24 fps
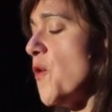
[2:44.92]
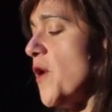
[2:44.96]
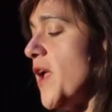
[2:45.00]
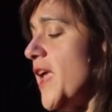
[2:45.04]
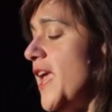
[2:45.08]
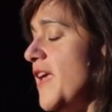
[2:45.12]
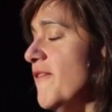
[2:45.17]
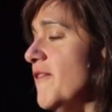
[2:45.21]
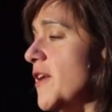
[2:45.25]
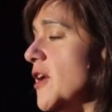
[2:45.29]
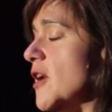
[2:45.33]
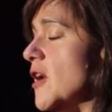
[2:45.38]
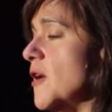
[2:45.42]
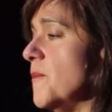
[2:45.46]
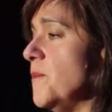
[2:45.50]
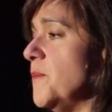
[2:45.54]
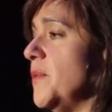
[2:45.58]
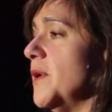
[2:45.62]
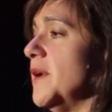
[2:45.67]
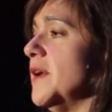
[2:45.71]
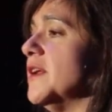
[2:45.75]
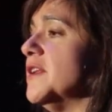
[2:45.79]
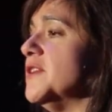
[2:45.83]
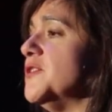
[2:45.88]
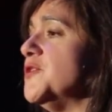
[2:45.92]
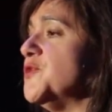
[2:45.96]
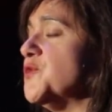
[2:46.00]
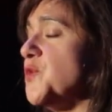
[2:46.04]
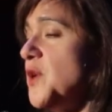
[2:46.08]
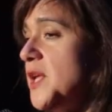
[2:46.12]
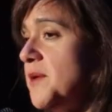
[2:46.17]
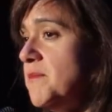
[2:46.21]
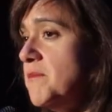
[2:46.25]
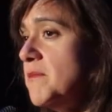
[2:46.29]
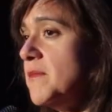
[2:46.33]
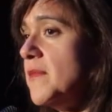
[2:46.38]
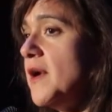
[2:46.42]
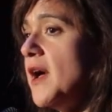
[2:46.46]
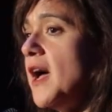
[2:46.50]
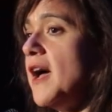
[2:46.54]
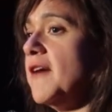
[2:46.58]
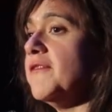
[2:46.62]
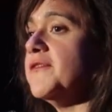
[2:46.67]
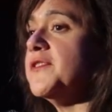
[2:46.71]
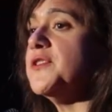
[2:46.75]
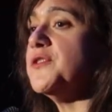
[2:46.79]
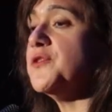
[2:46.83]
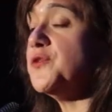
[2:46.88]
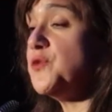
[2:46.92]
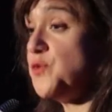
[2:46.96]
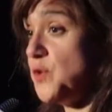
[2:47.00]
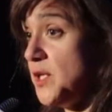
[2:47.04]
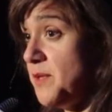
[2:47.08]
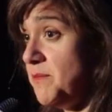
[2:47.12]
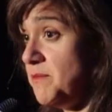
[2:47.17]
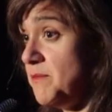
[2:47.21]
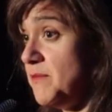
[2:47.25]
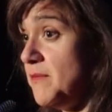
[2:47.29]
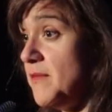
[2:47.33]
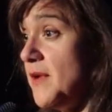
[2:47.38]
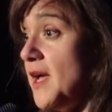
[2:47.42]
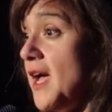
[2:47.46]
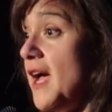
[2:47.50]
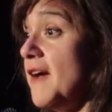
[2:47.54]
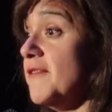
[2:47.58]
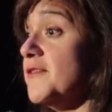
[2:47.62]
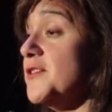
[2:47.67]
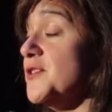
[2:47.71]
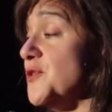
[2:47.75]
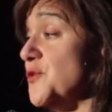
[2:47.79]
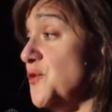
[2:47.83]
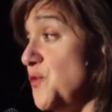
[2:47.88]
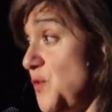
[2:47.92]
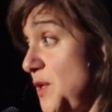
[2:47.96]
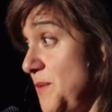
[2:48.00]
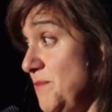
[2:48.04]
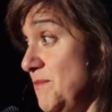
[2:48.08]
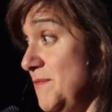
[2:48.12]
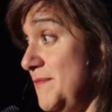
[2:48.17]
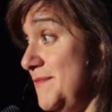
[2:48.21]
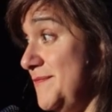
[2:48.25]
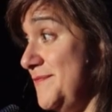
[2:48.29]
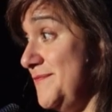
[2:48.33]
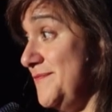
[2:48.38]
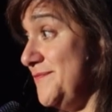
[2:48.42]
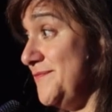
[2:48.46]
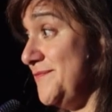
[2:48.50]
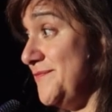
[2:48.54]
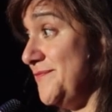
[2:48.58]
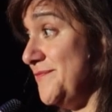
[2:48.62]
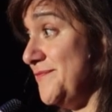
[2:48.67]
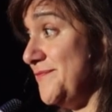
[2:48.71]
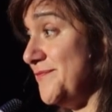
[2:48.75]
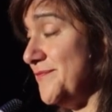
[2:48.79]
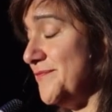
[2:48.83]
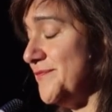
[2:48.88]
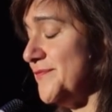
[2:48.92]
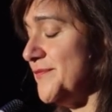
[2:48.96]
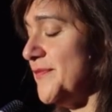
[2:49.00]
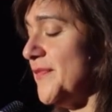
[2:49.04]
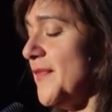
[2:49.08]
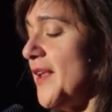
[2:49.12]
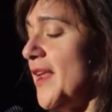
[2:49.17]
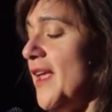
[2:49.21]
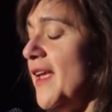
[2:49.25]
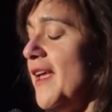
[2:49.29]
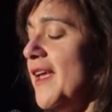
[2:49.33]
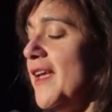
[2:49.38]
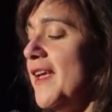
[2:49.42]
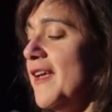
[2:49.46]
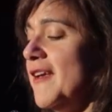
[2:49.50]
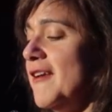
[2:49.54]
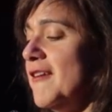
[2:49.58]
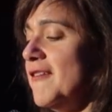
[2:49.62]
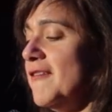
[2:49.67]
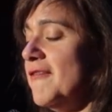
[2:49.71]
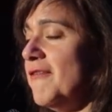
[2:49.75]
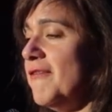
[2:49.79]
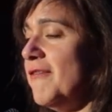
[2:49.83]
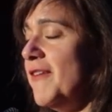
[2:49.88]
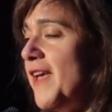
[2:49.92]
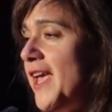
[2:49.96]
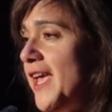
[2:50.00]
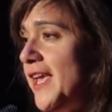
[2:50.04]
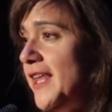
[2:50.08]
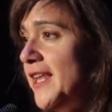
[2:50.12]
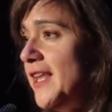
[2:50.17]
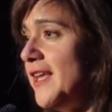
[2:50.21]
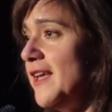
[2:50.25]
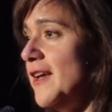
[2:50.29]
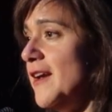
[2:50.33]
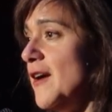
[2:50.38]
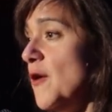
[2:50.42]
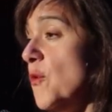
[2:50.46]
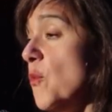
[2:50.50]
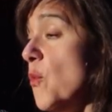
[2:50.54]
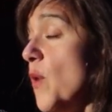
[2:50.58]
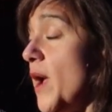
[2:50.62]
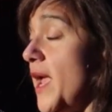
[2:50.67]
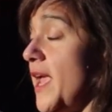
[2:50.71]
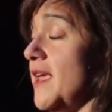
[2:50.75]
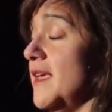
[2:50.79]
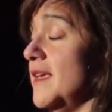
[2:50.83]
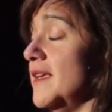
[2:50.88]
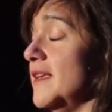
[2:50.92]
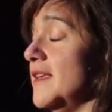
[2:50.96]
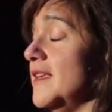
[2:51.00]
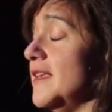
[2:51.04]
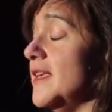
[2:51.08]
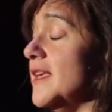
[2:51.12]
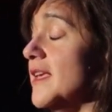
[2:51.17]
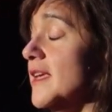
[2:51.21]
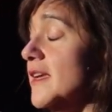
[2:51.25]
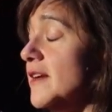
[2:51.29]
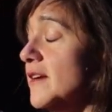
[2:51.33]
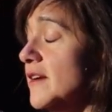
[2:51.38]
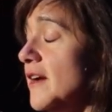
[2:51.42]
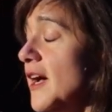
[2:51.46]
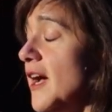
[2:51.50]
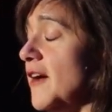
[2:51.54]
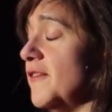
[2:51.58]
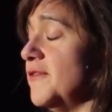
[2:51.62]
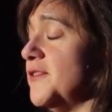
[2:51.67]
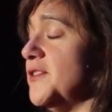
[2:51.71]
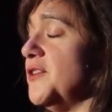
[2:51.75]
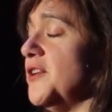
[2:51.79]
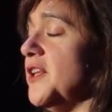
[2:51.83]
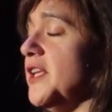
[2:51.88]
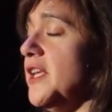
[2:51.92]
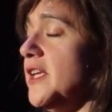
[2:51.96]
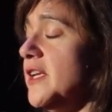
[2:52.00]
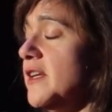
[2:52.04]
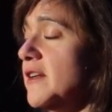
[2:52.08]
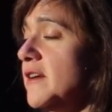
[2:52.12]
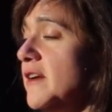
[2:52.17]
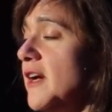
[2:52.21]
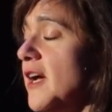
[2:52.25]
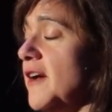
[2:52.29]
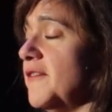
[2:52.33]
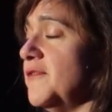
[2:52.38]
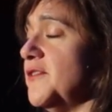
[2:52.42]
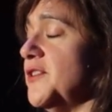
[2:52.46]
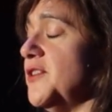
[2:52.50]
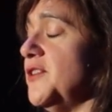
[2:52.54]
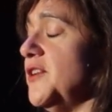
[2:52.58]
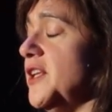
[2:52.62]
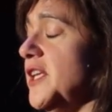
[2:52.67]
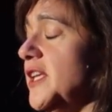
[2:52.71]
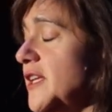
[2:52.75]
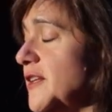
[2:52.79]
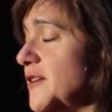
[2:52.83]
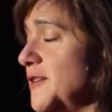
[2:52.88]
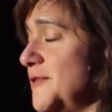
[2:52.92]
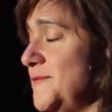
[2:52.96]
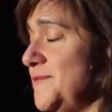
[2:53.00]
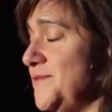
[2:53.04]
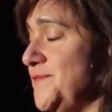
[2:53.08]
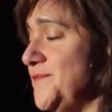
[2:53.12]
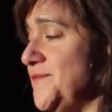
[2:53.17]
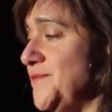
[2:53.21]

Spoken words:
giving up dream after dream after dream, fading away year after year after year,